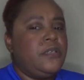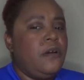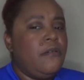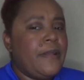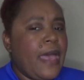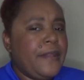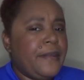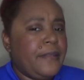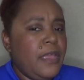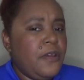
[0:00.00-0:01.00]
ago and I
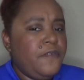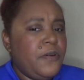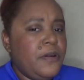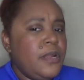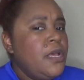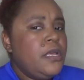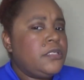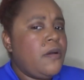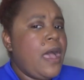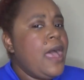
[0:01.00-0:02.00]
didn't care for it.
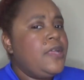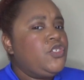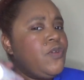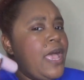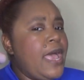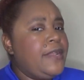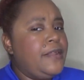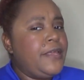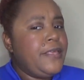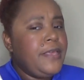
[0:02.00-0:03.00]
So I tried
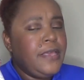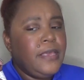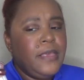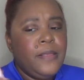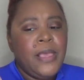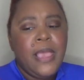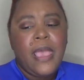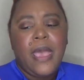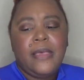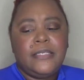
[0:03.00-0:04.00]
it again.
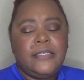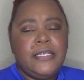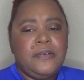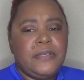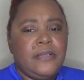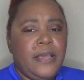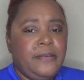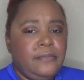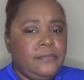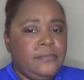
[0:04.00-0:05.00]
I still was
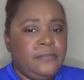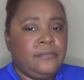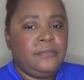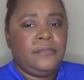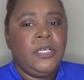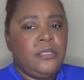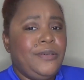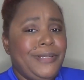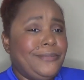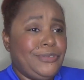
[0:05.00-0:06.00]
like, hmm,
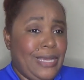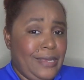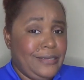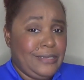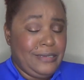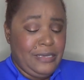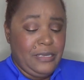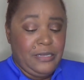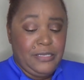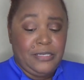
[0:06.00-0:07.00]
so I'm gonna try this
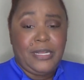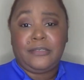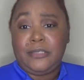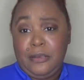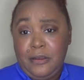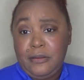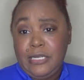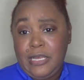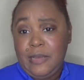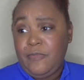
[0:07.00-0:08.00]
again. This is like third
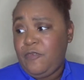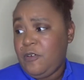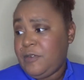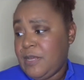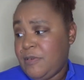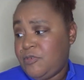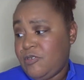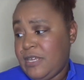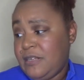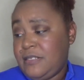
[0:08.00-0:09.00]
time, fourth time I'm
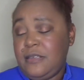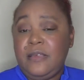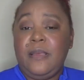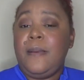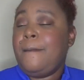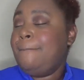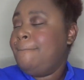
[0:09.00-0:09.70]
trying this again.